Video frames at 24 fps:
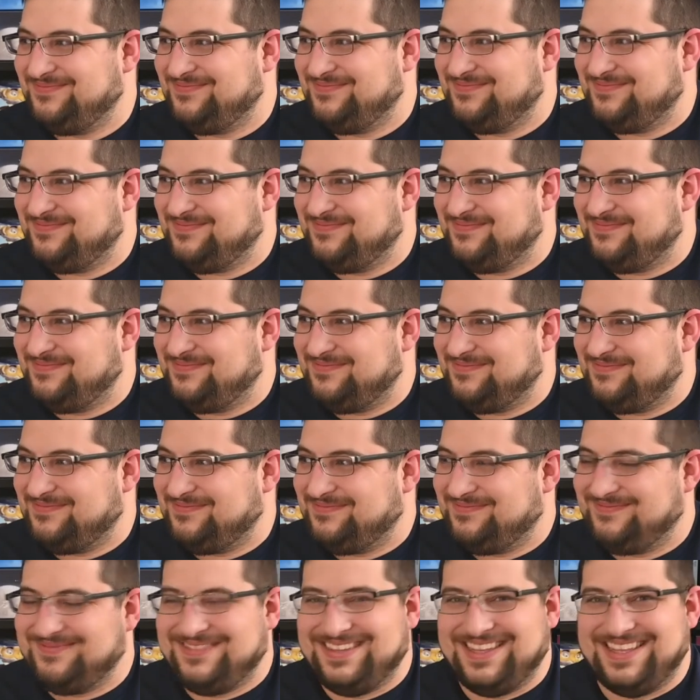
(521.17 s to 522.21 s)

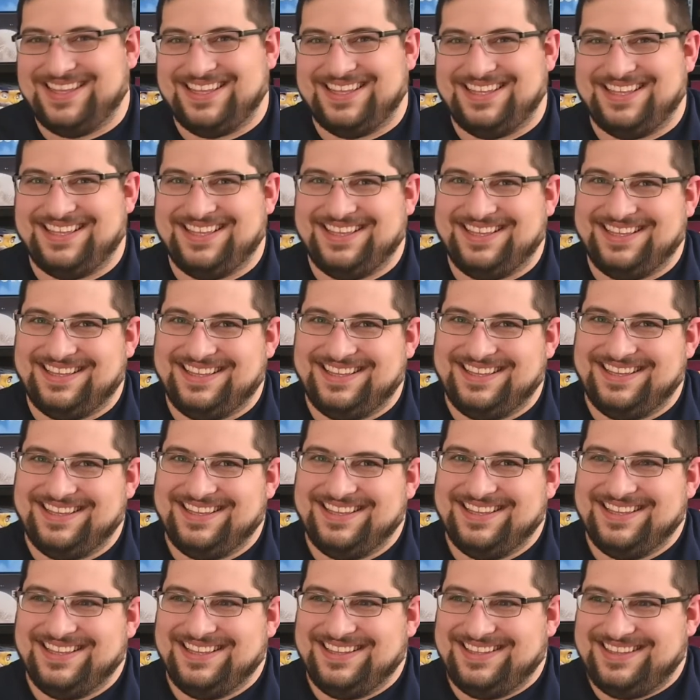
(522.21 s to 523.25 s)

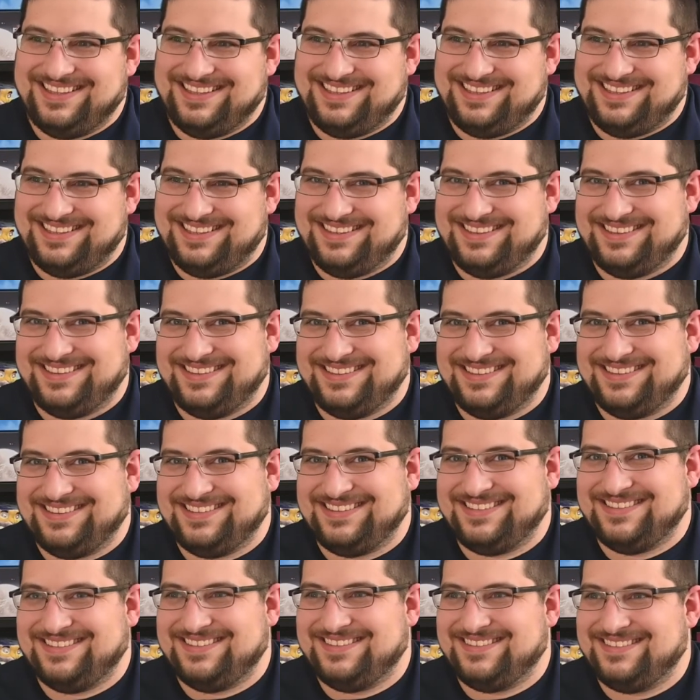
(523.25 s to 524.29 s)

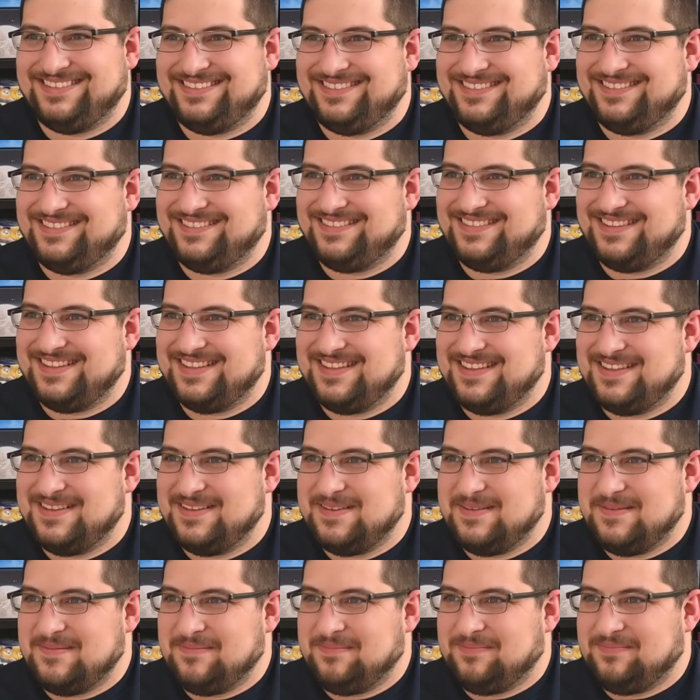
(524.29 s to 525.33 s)

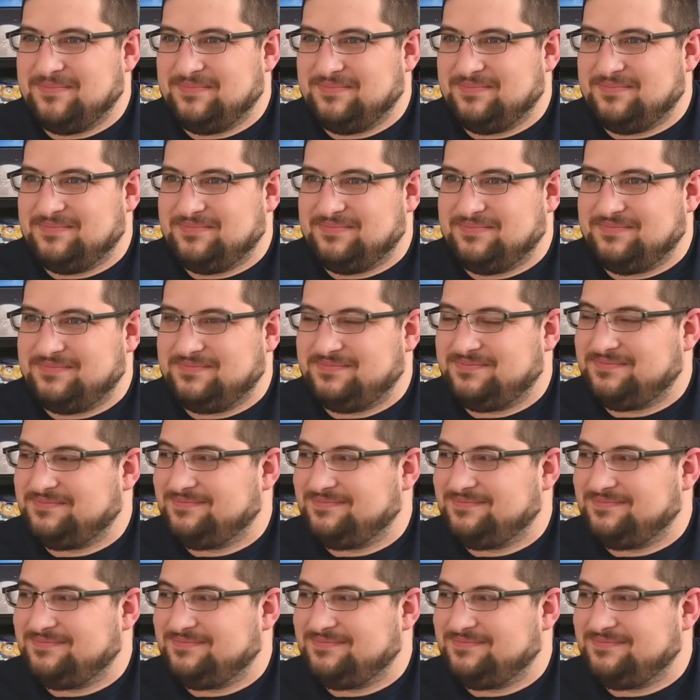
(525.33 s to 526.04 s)
(not speaking)